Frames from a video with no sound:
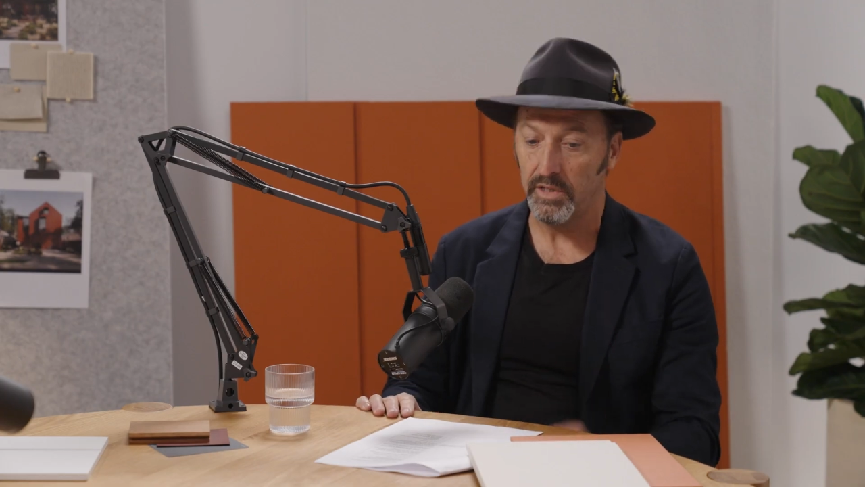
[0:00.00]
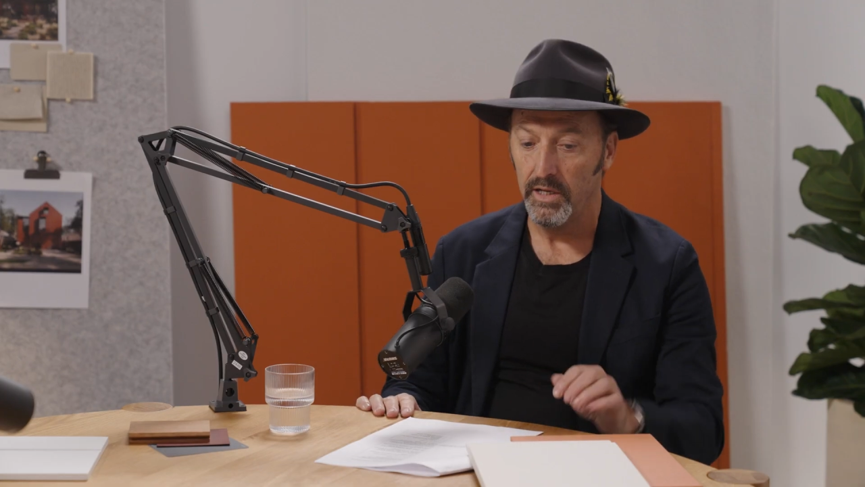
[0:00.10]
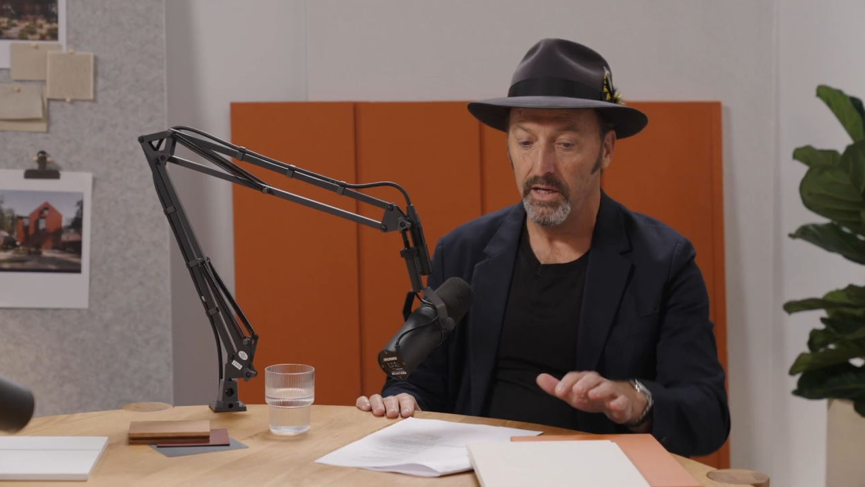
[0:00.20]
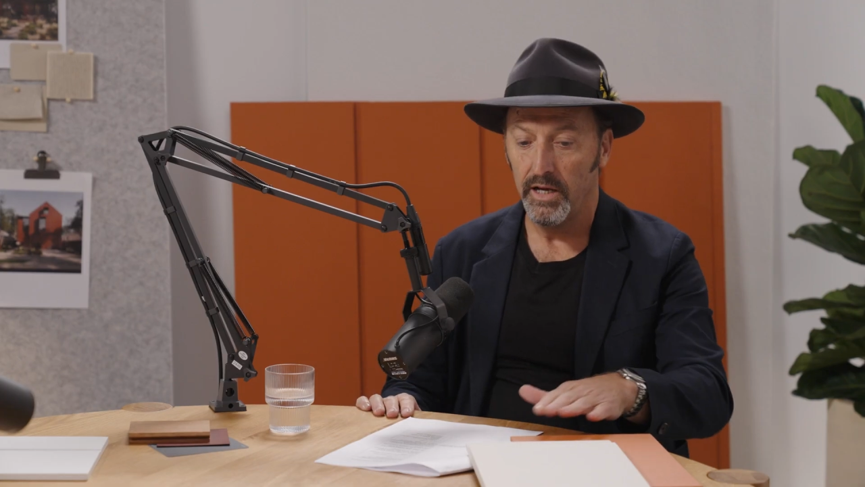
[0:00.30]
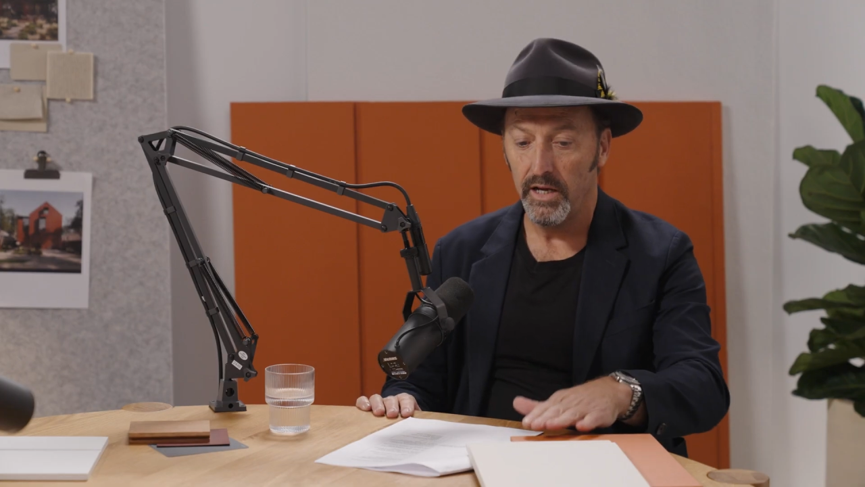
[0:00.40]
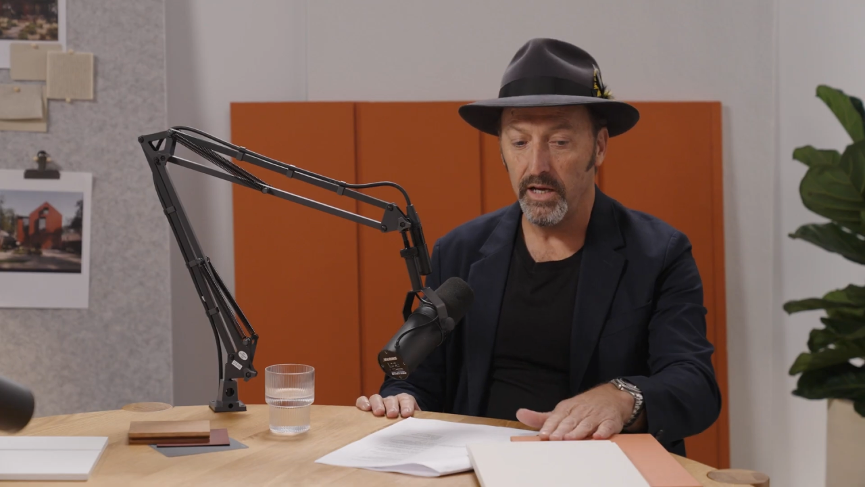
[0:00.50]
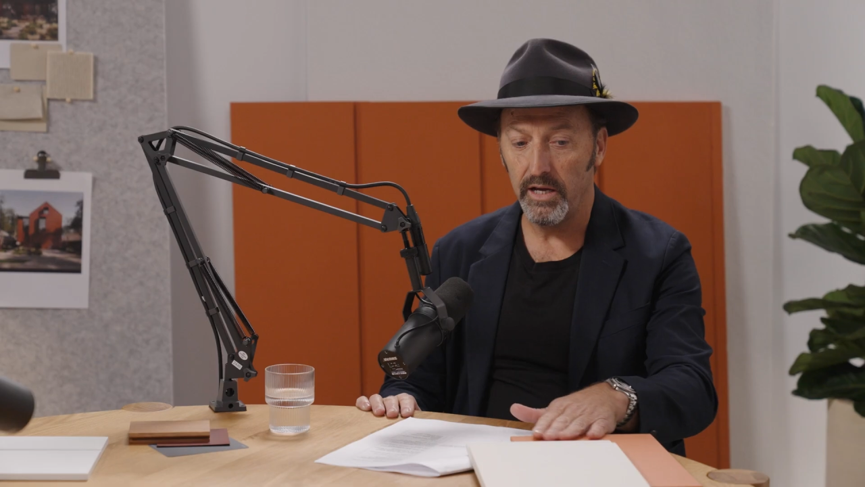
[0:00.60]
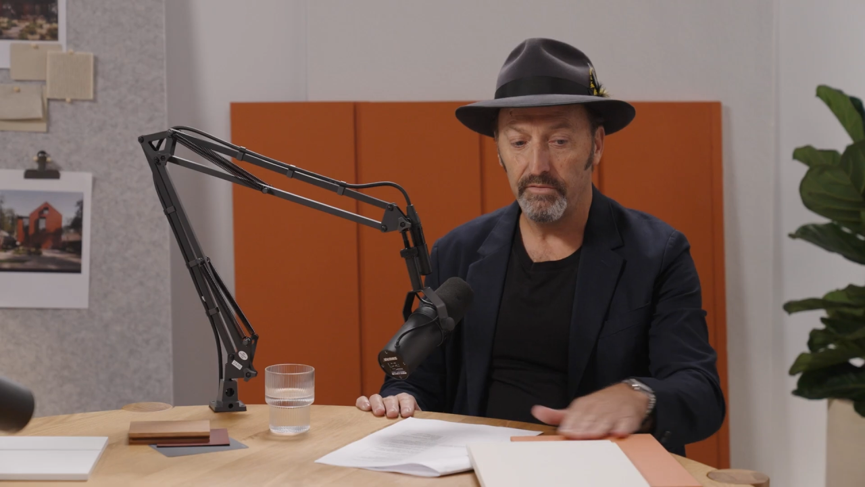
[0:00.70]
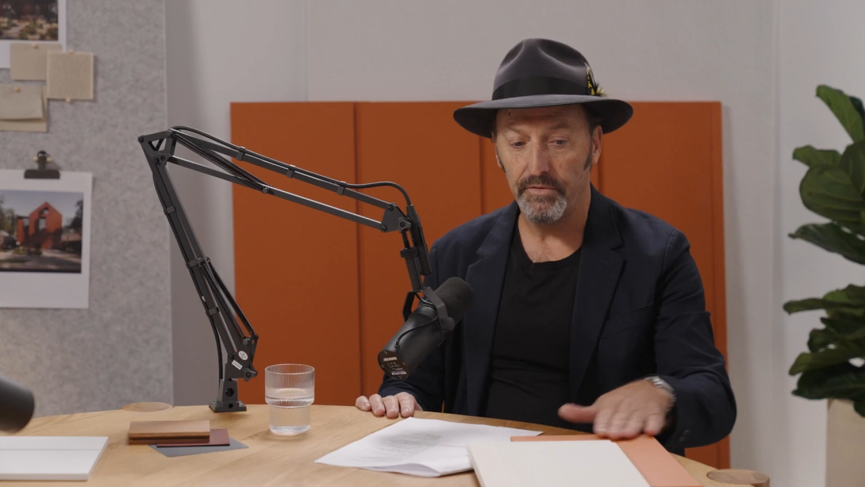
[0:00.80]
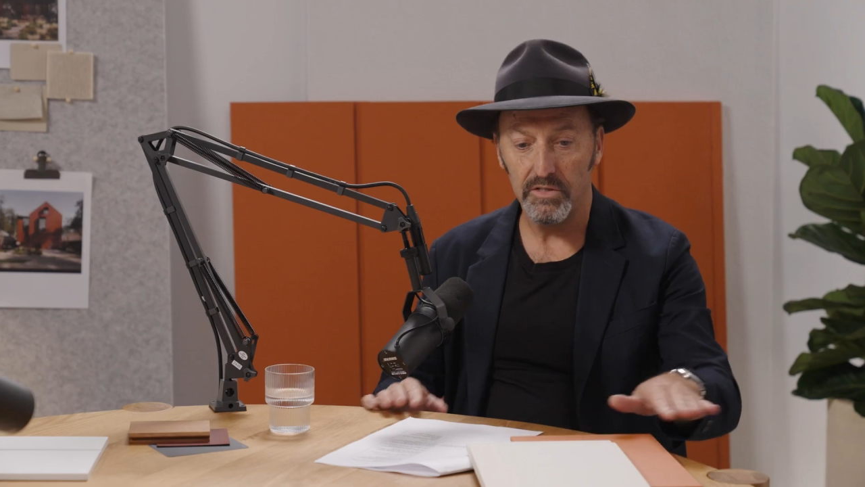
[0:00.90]
But
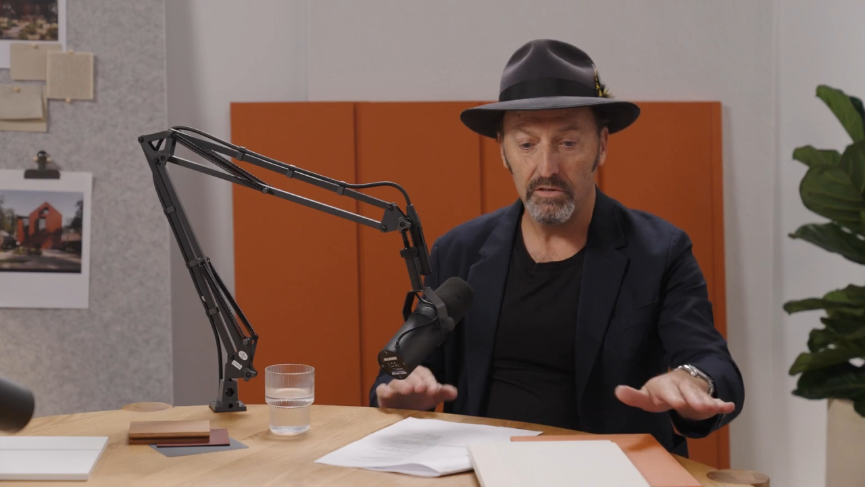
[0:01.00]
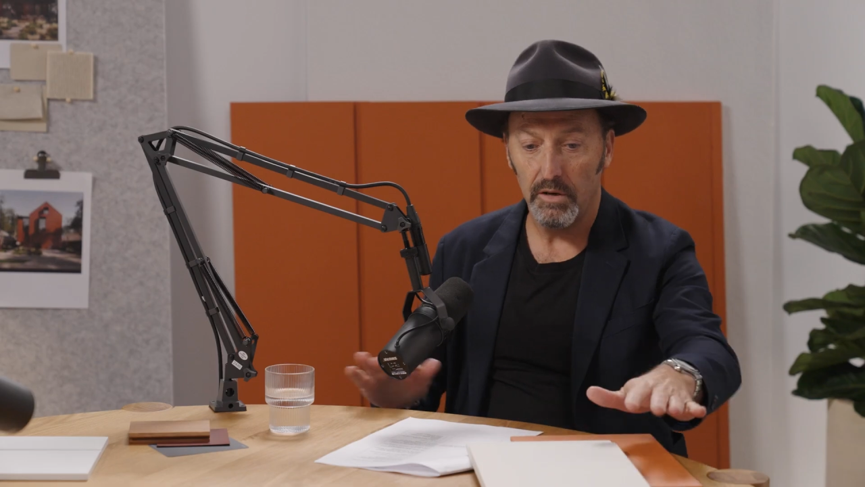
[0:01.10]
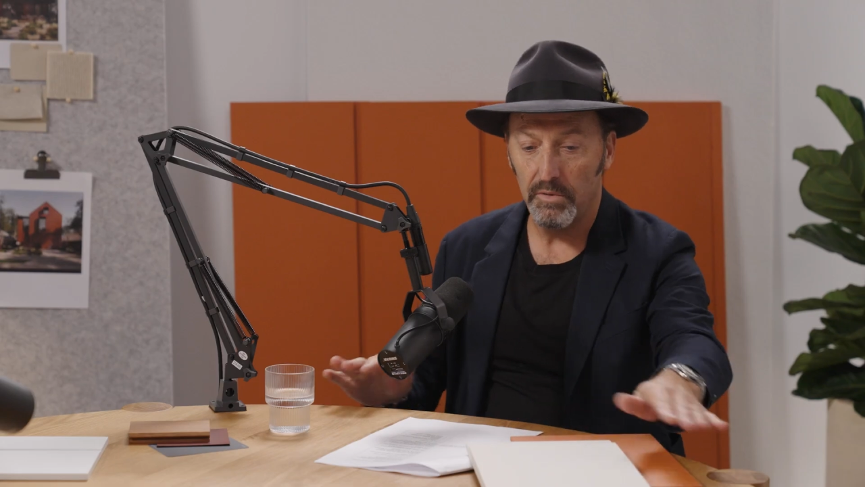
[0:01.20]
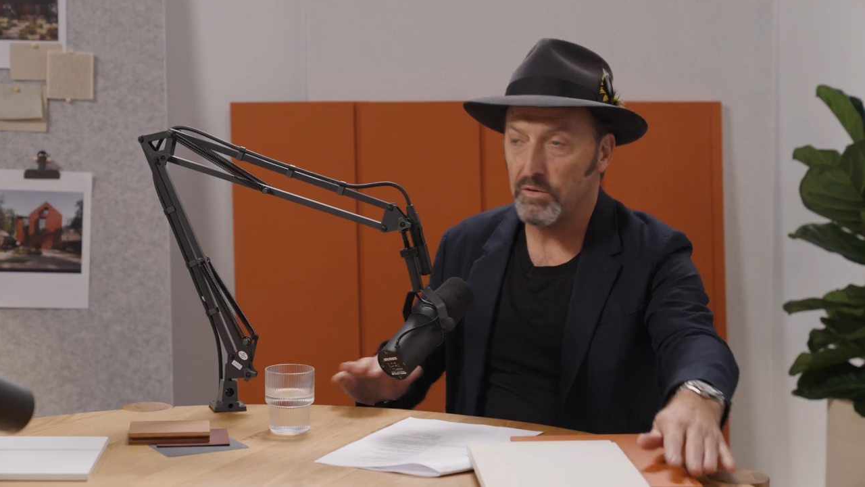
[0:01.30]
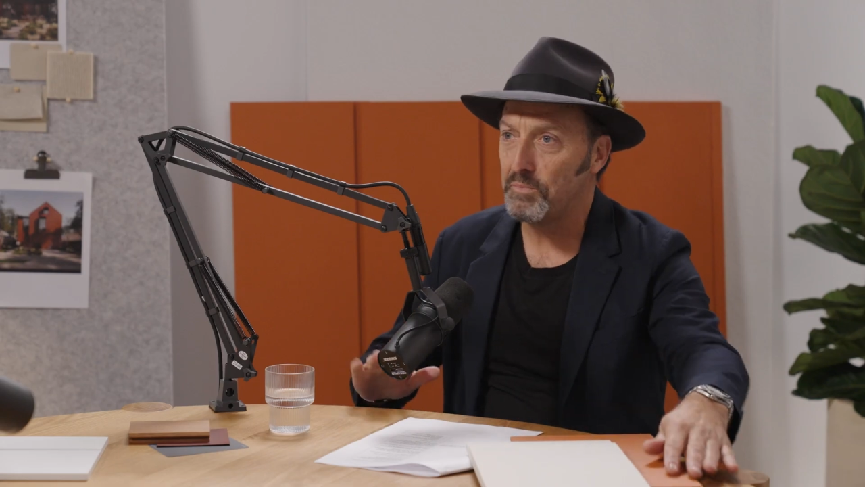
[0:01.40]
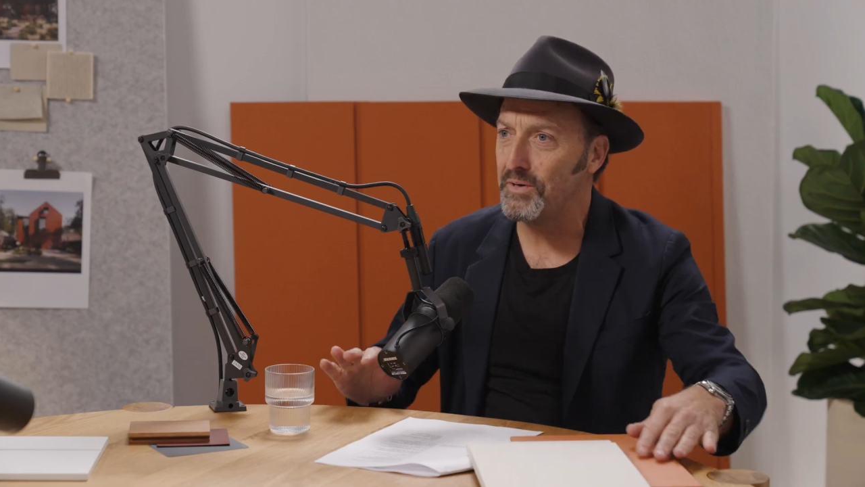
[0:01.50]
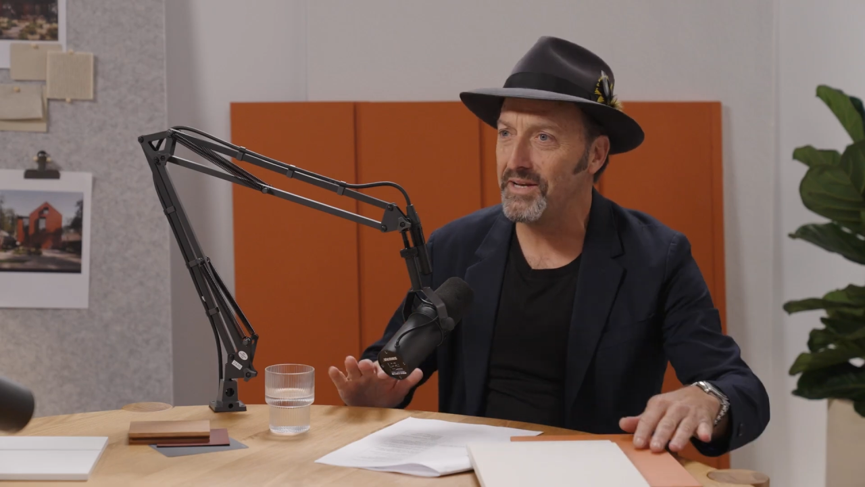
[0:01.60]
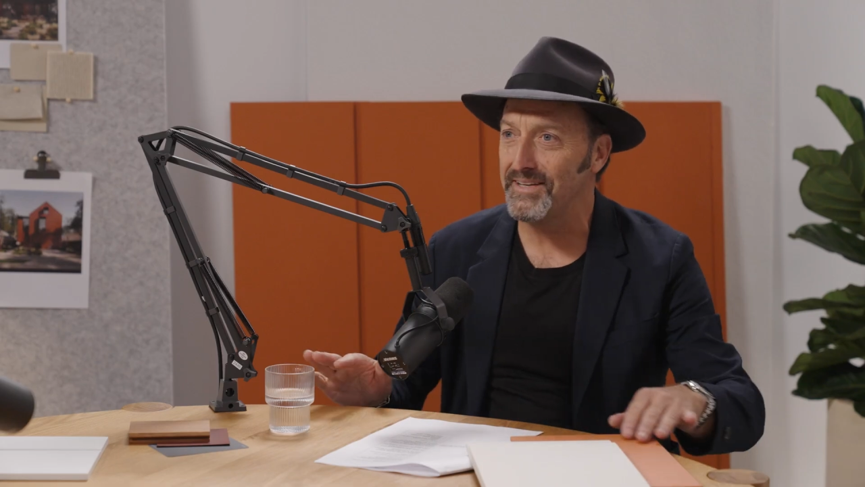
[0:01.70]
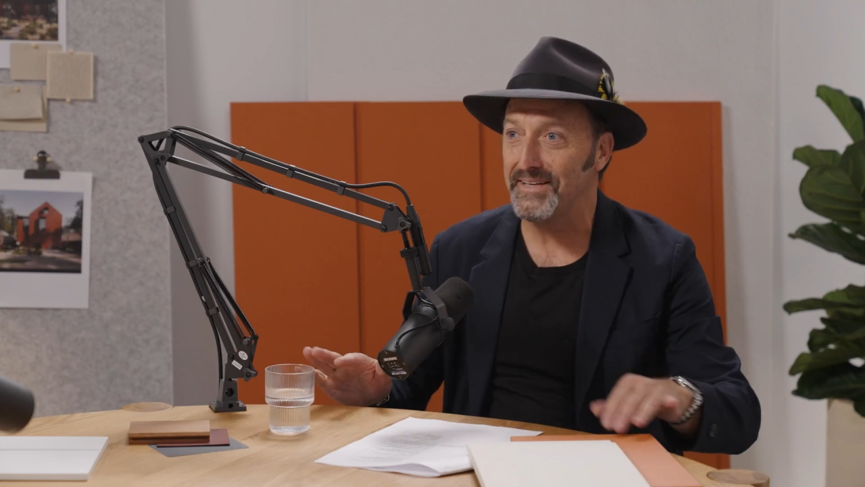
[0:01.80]
yeah, the first time we were putting